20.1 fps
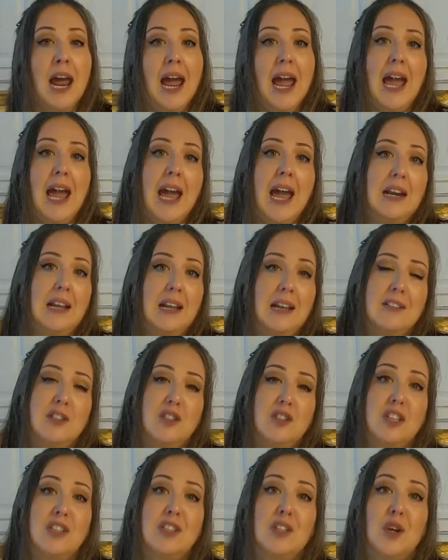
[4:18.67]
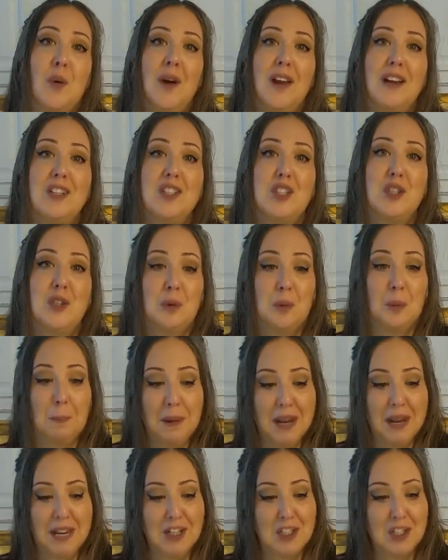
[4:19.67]
and it's just going to
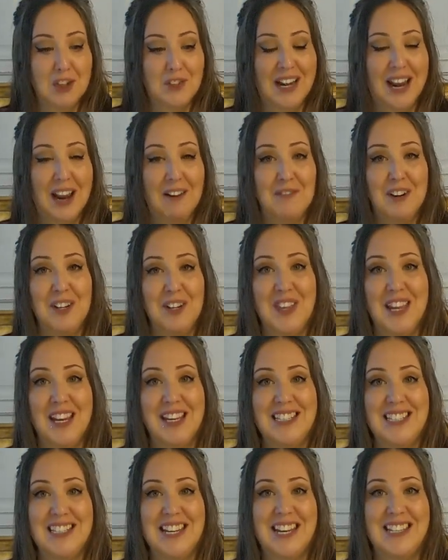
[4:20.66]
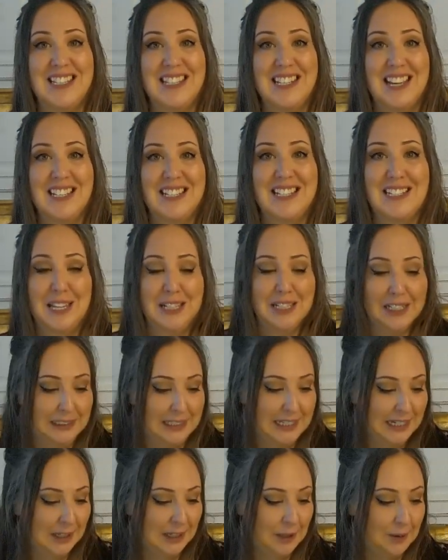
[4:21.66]
make sure that everything stays nice and
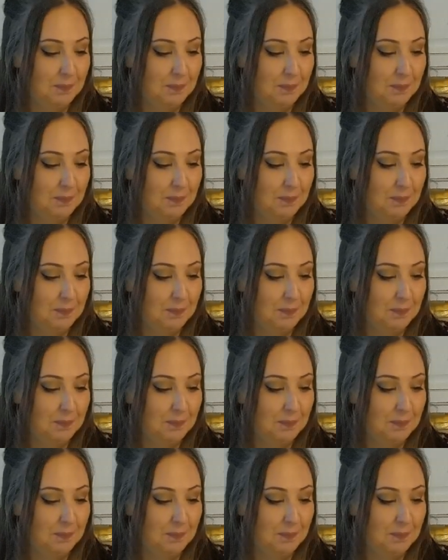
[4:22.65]
clean.